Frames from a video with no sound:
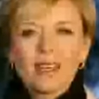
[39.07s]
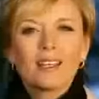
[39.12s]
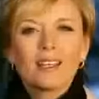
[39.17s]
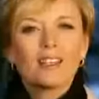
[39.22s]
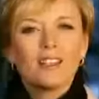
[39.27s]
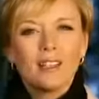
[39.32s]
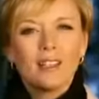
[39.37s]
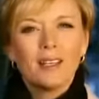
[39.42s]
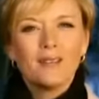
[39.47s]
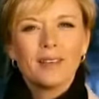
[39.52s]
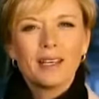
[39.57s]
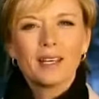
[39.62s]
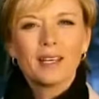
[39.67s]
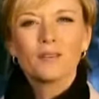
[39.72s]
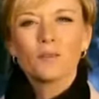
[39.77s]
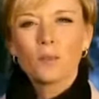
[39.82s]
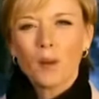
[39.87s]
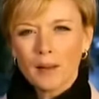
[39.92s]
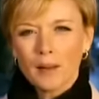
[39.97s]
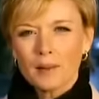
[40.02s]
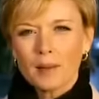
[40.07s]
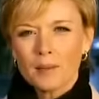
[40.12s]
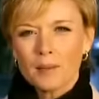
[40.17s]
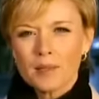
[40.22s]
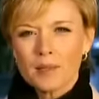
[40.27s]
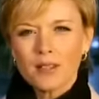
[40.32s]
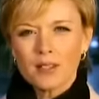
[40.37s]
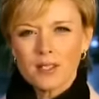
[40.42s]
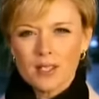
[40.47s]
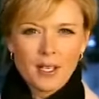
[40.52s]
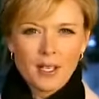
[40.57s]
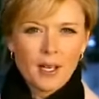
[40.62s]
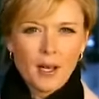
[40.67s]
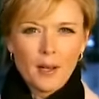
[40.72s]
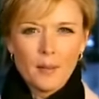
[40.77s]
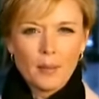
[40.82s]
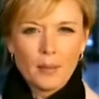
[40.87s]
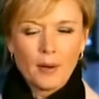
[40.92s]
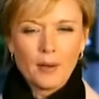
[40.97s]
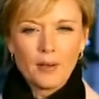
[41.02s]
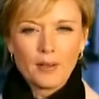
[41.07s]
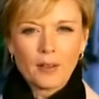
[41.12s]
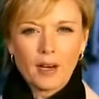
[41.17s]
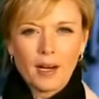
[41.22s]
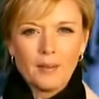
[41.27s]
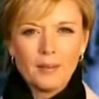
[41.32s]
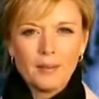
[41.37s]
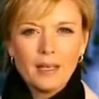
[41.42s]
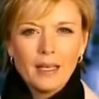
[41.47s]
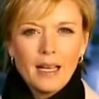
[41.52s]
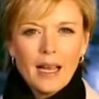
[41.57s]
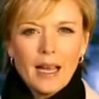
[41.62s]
Good evening and welcome to the Tonight programme.